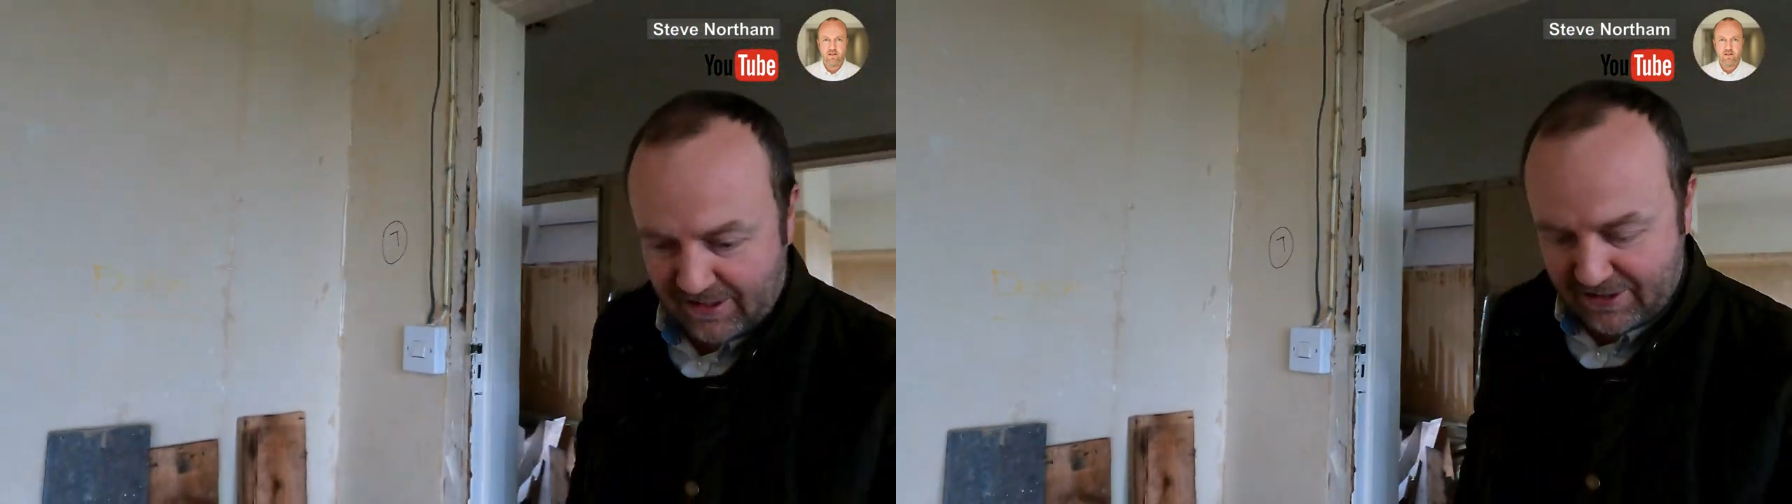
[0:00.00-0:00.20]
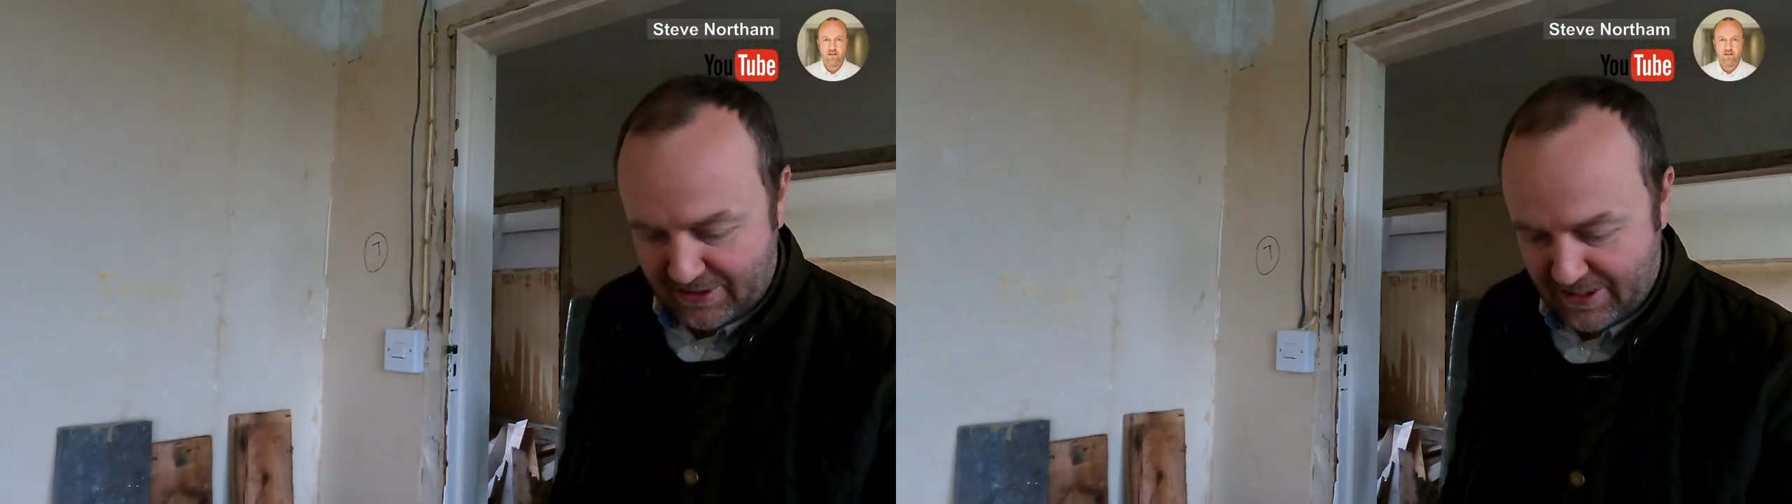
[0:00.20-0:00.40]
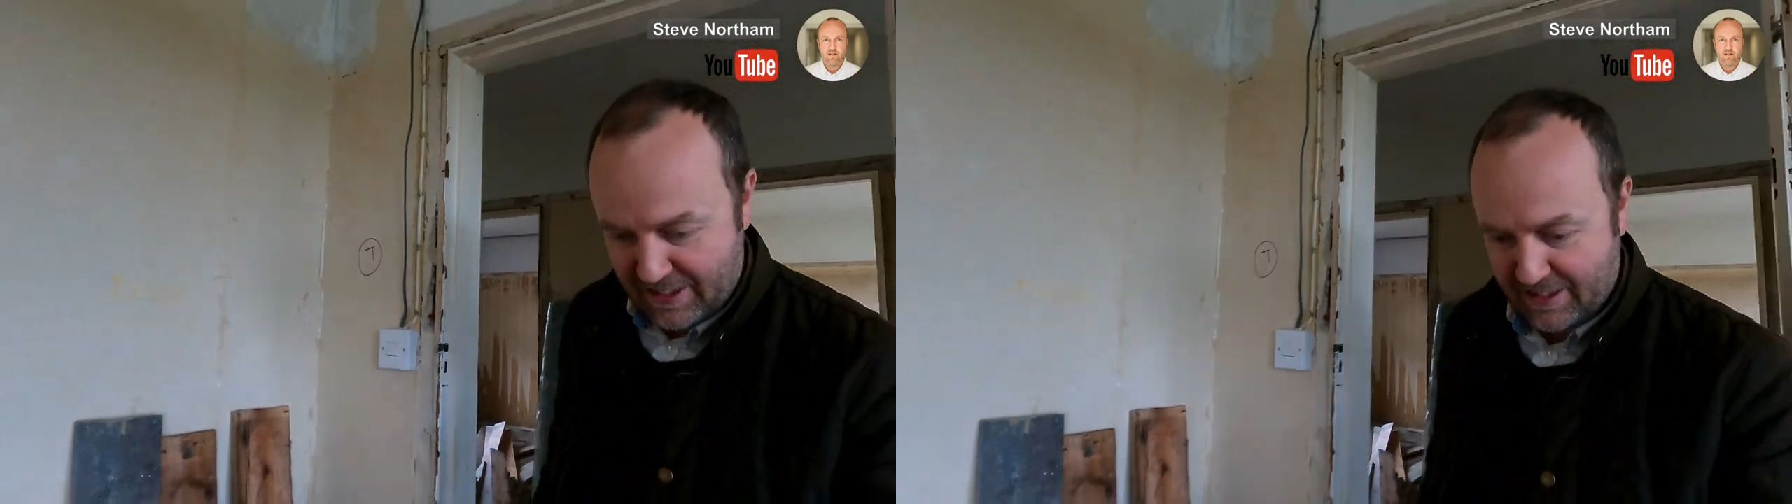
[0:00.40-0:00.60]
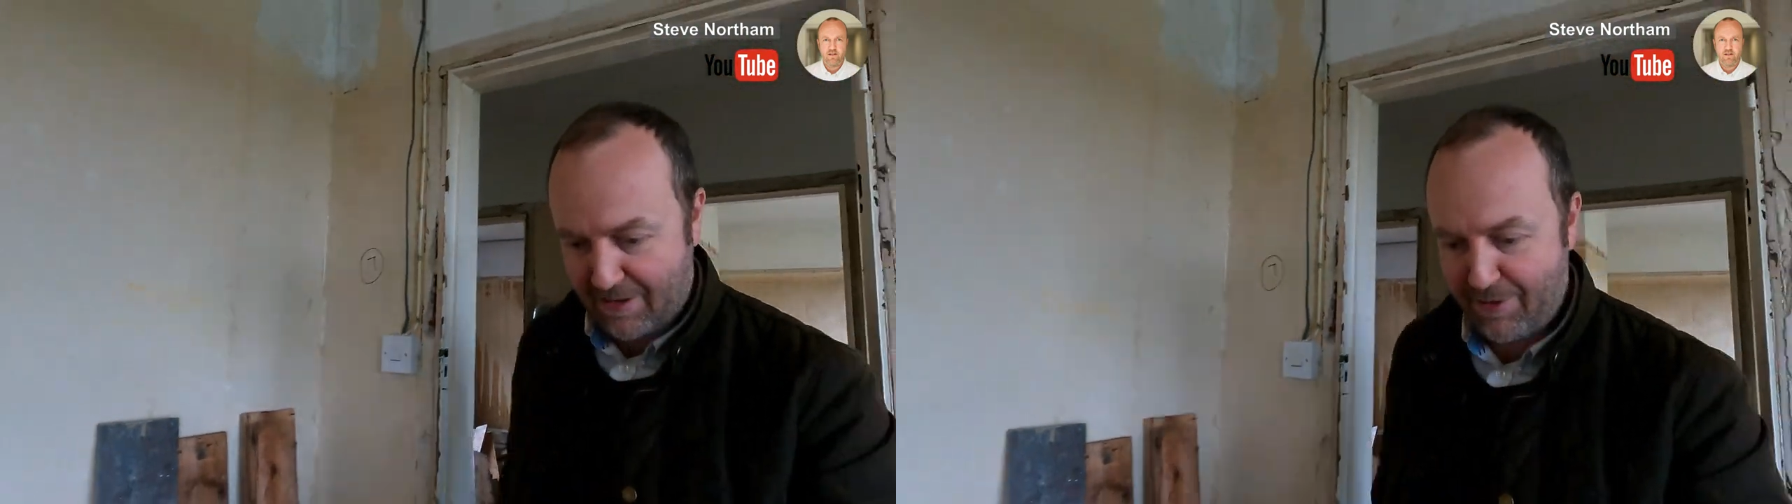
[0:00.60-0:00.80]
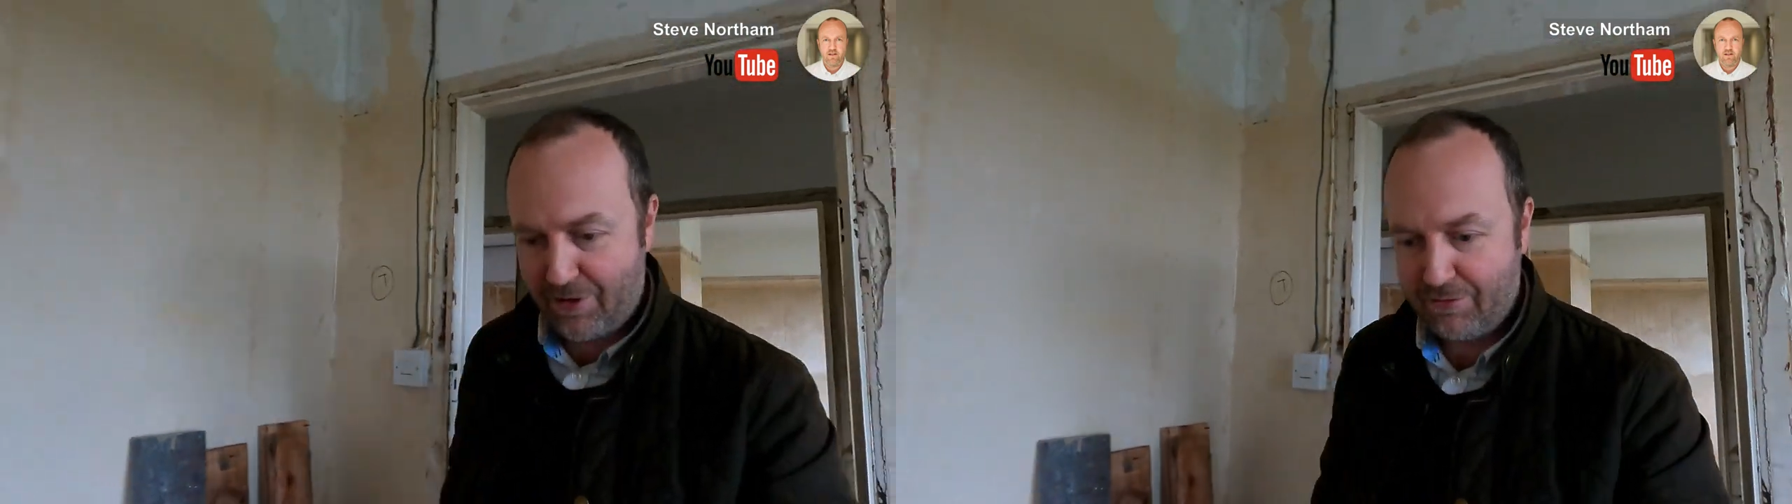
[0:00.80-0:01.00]
It's
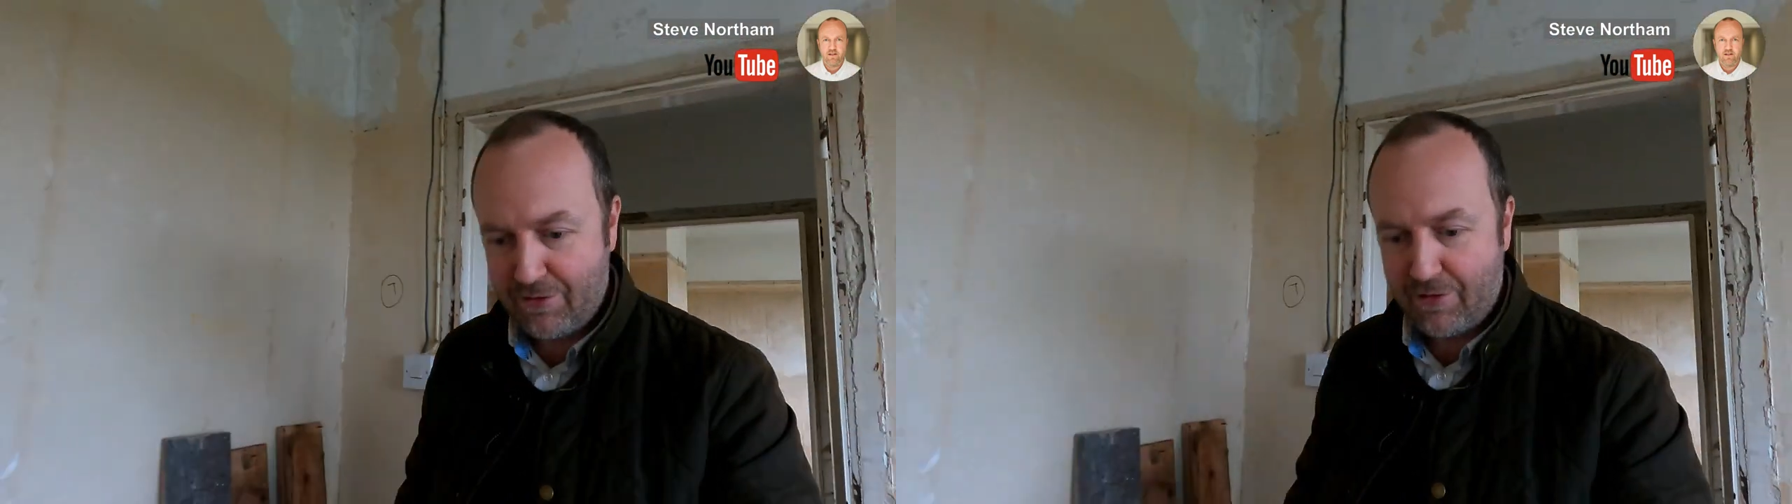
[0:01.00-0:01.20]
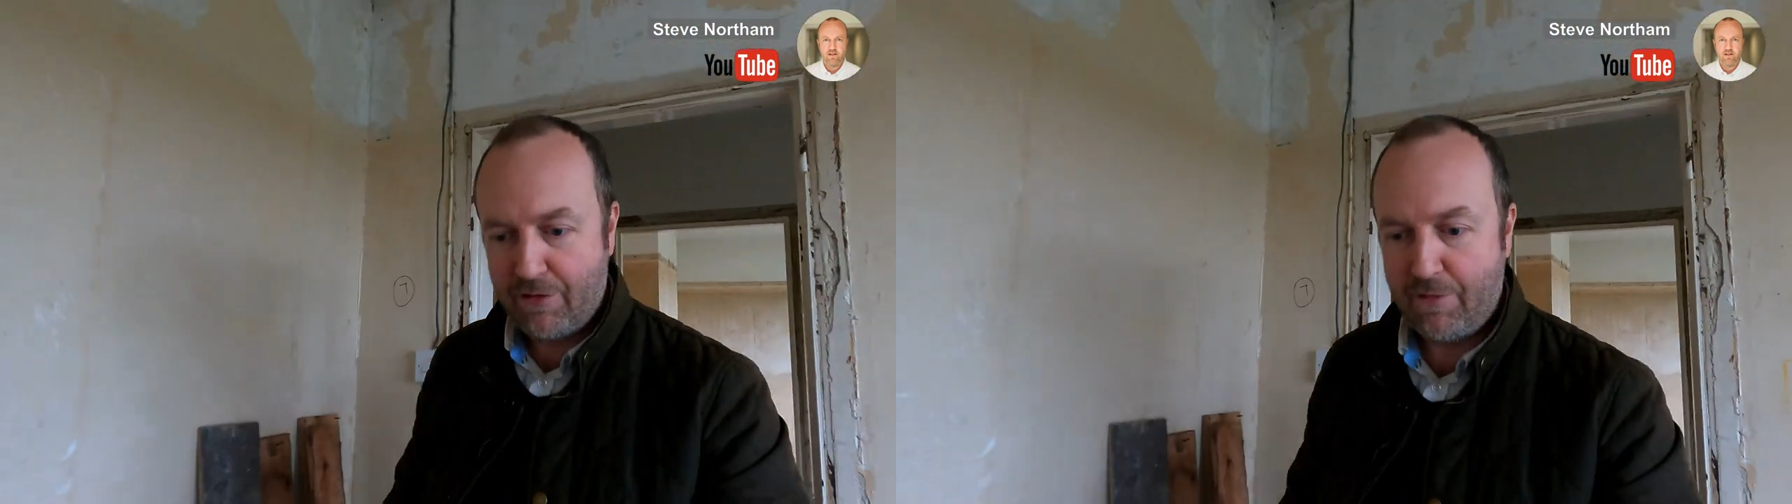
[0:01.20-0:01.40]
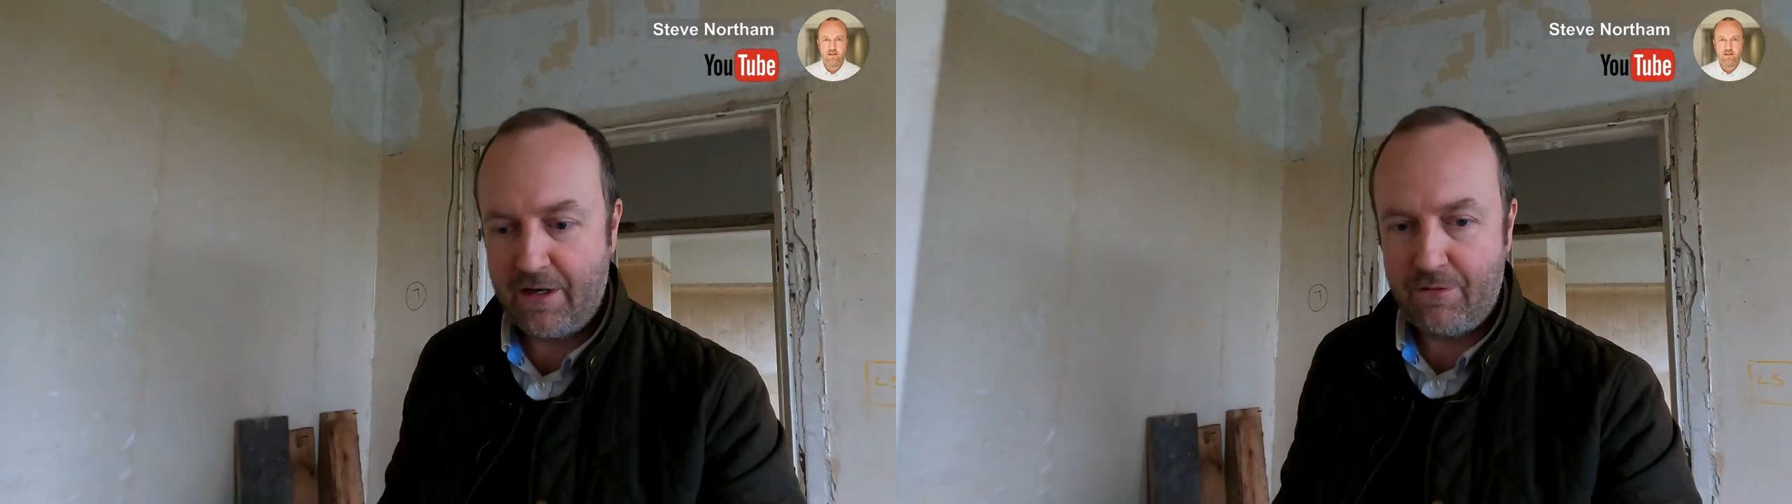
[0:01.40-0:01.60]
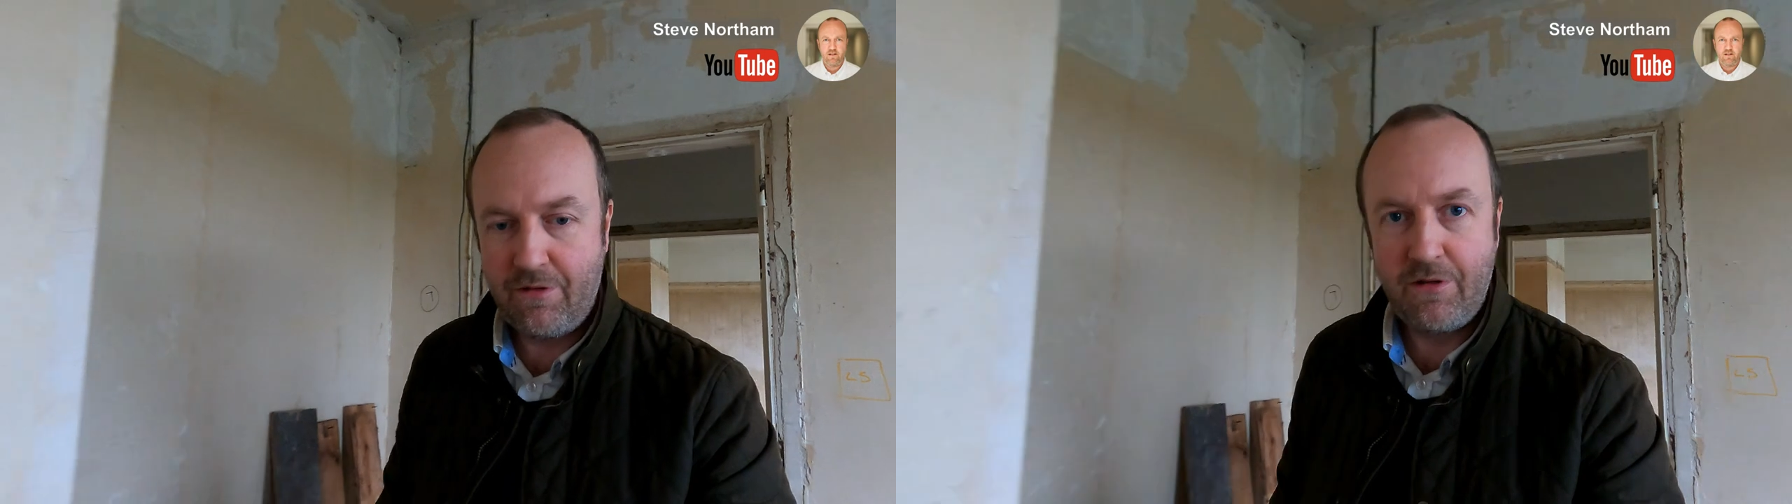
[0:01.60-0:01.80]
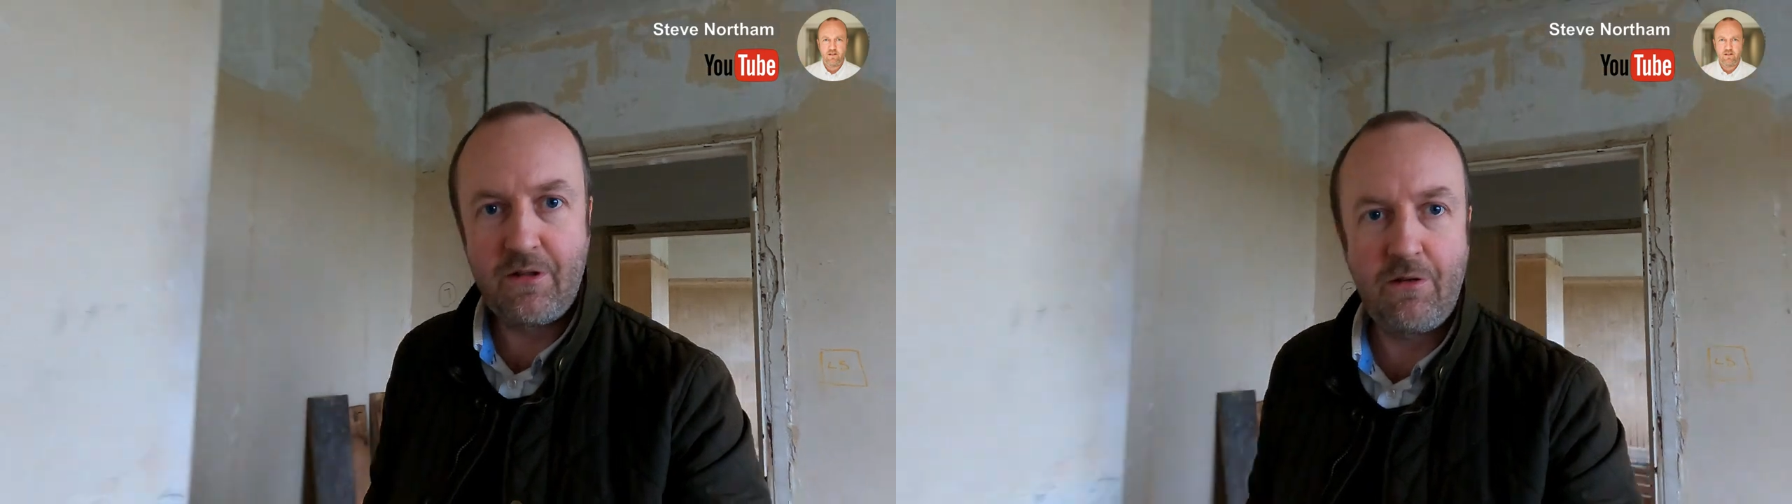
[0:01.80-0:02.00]
coming along quite well.